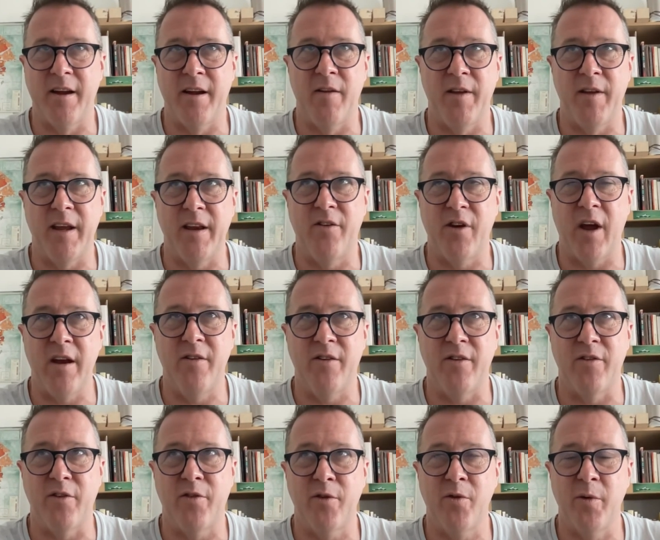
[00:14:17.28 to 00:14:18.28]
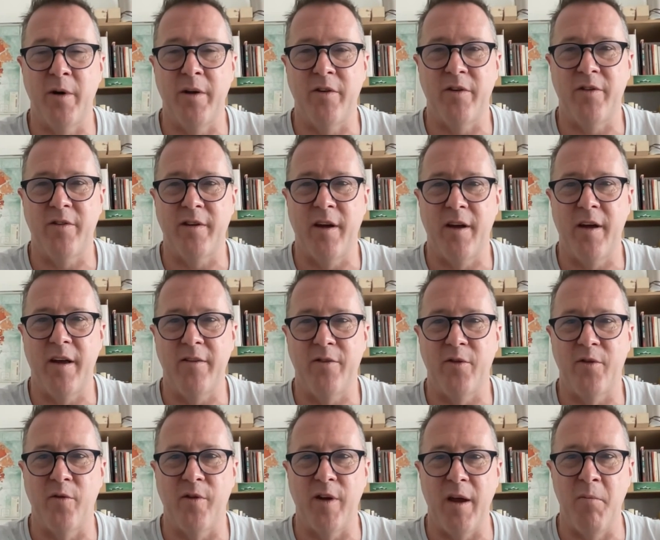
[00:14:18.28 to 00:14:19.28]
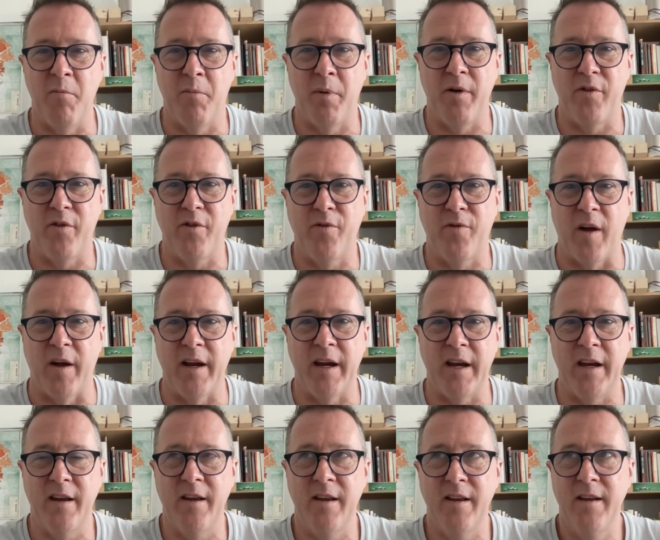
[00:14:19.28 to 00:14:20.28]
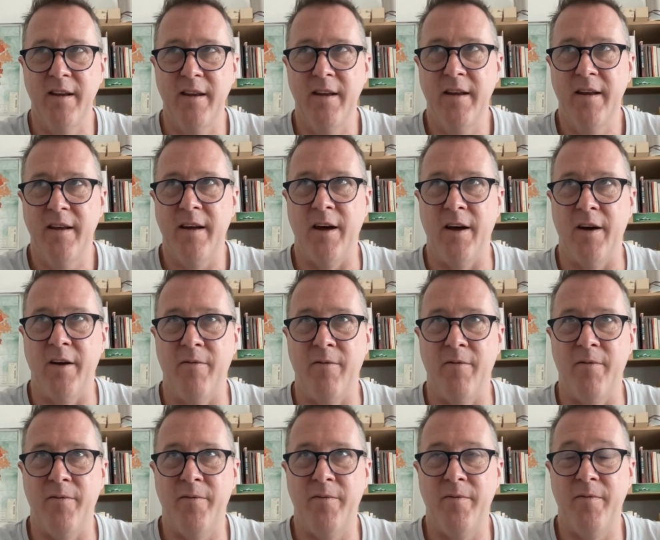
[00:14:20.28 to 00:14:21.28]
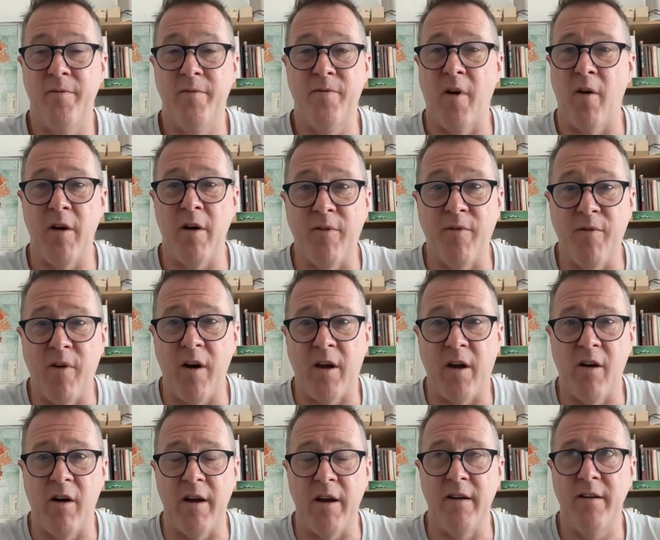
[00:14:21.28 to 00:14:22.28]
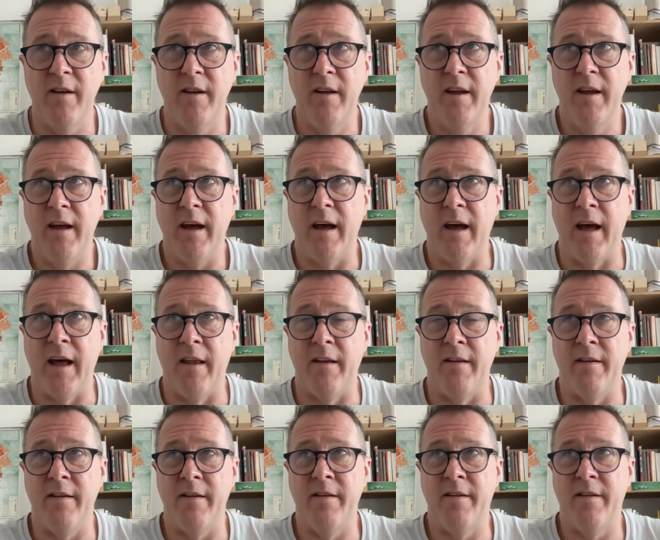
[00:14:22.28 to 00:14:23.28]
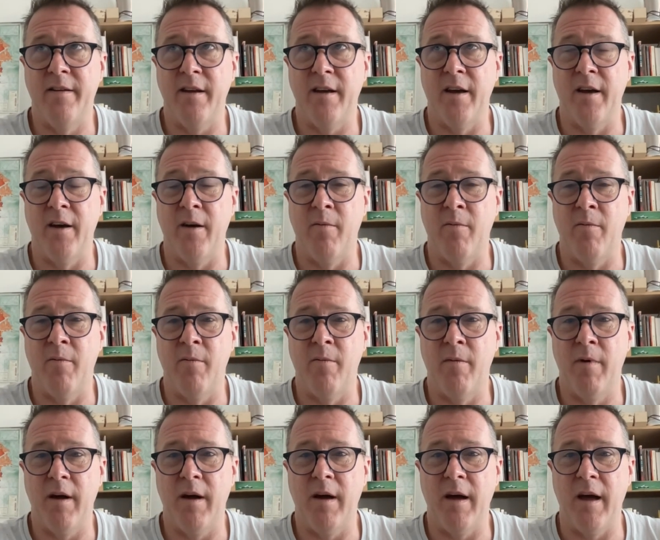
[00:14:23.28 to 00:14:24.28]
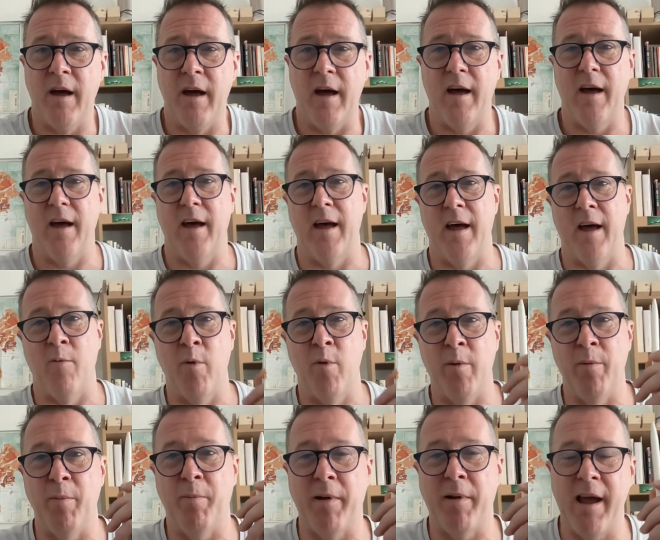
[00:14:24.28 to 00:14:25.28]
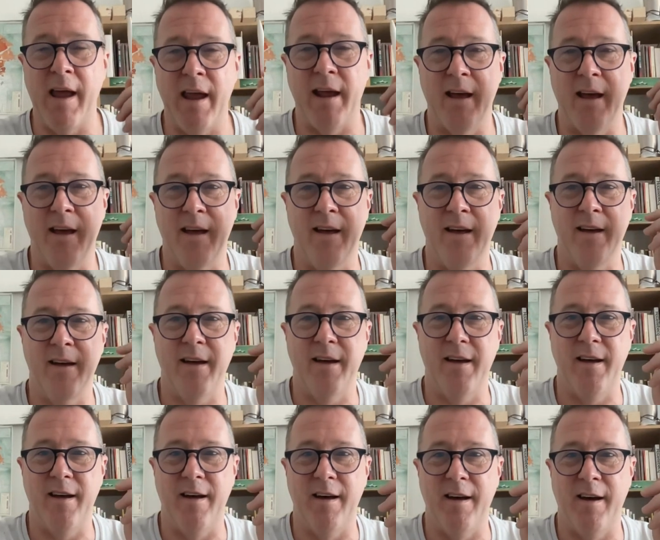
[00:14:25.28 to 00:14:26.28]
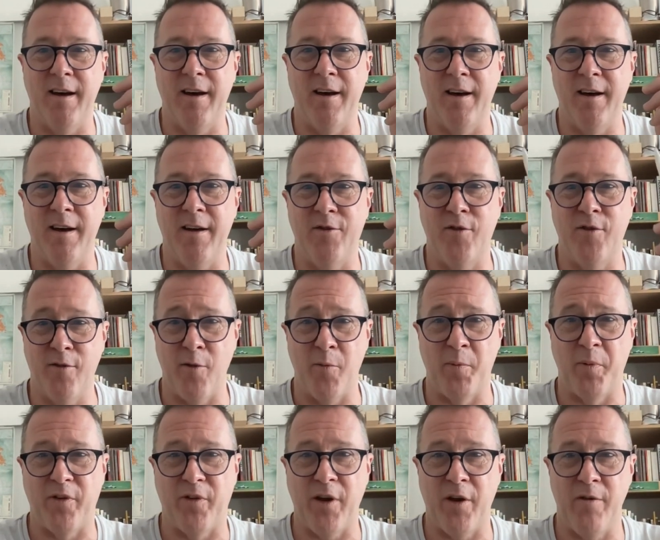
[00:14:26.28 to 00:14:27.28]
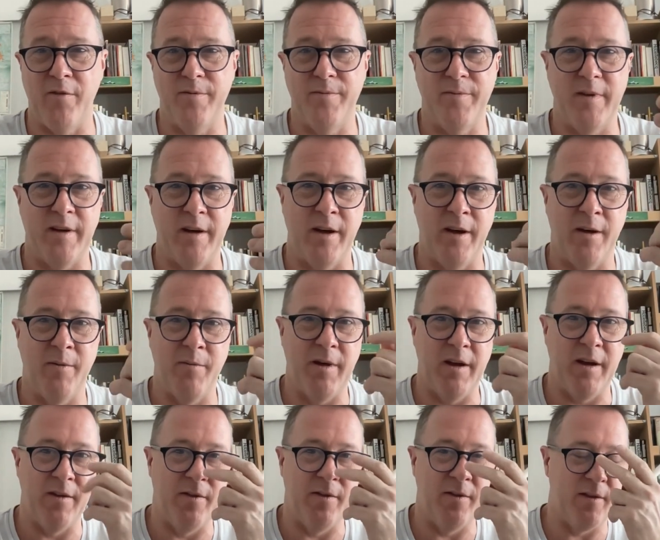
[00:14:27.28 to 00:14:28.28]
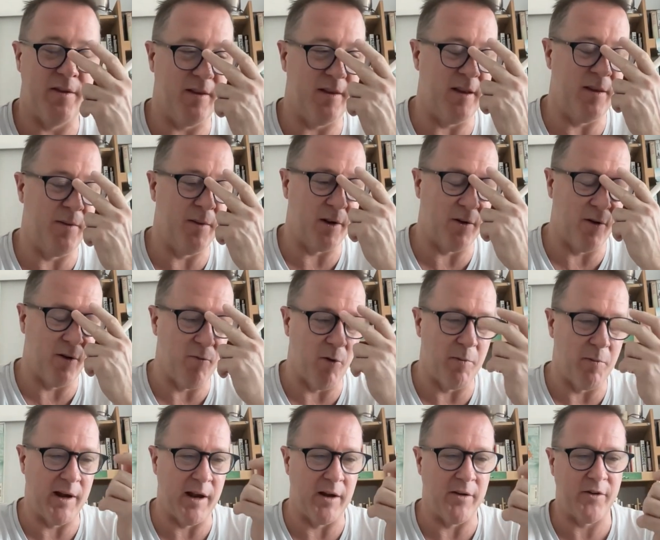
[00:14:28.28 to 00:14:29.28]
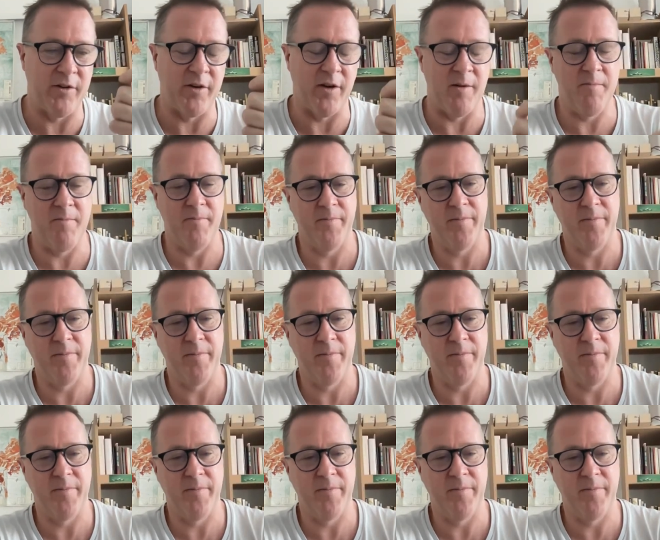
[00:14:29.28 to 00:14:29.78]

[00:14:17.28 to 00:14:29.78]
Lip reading: think he changes at all. He's just a sort of impish, funny, very, very kind. And we were playing a Trivial Pursuit in the green room at lunchtime.